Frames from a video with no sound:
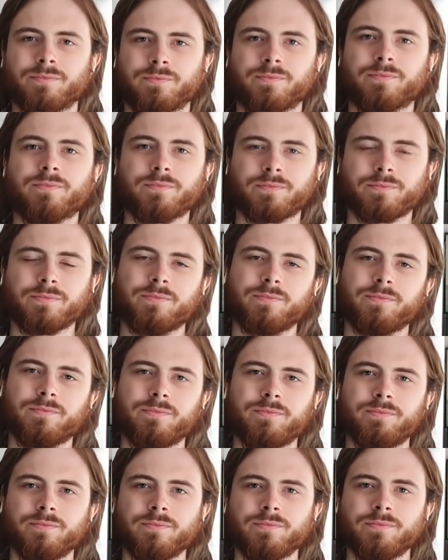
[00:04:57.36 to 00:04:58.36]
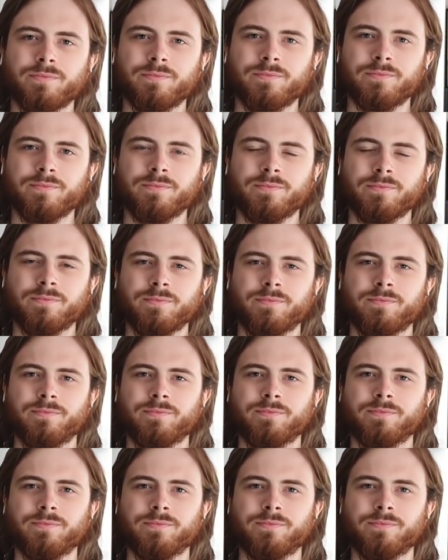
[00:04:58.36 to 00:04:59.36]

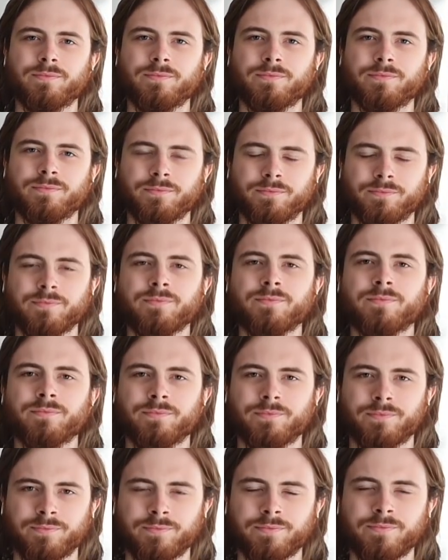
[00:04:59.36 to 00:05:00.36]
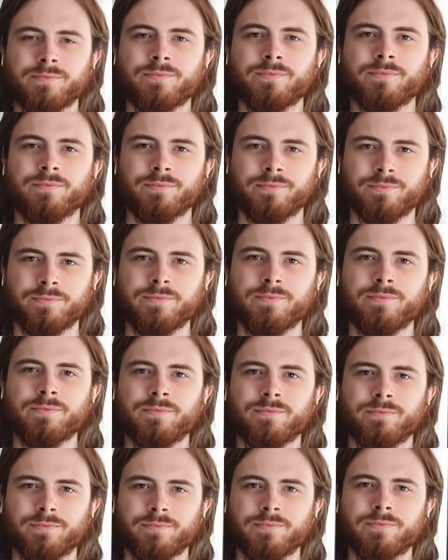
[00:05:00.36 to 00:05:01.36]

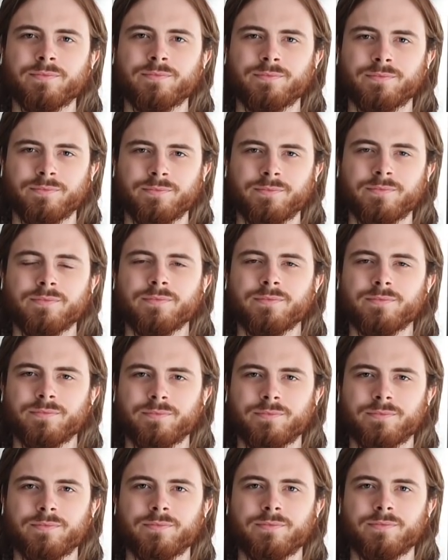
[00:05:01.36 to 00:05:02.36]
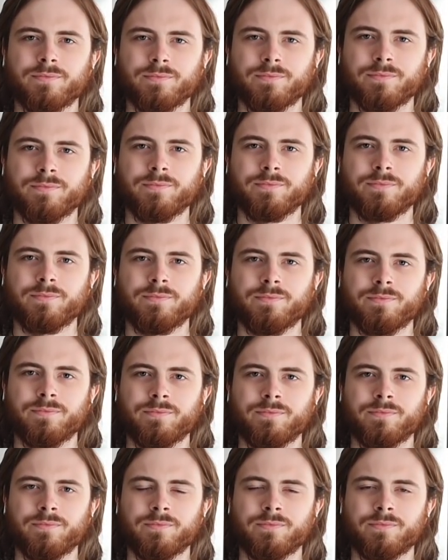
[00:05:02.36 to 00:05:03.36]

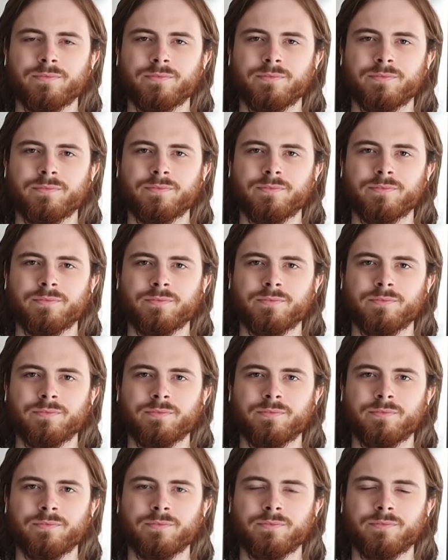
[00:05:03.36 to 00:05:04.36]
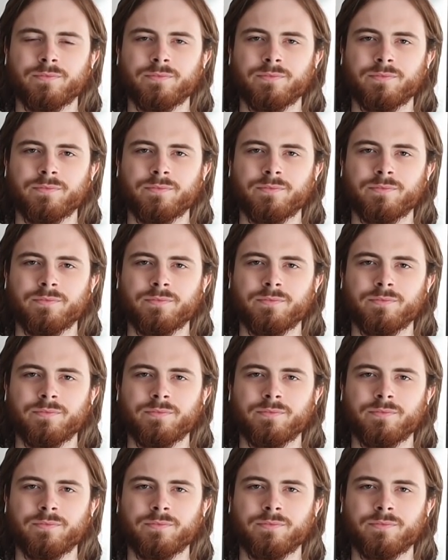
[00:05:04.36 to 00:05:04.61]
[no speech]